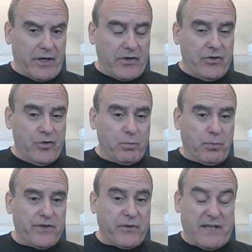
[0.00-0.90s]
you
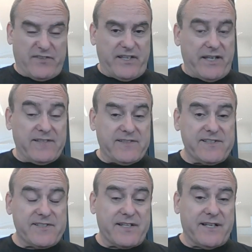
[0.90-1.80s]
is
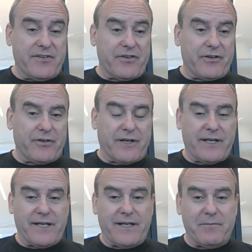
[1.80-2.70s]
this
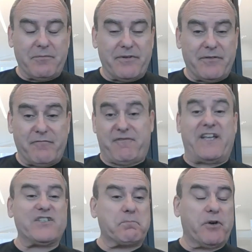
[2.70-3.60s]
another
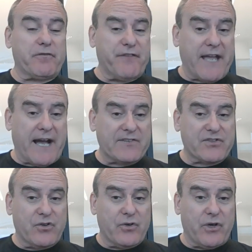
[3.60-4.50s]
Facebook
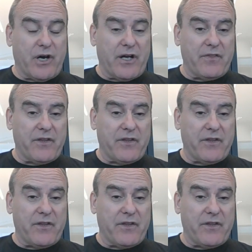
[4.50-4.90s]
fiasco on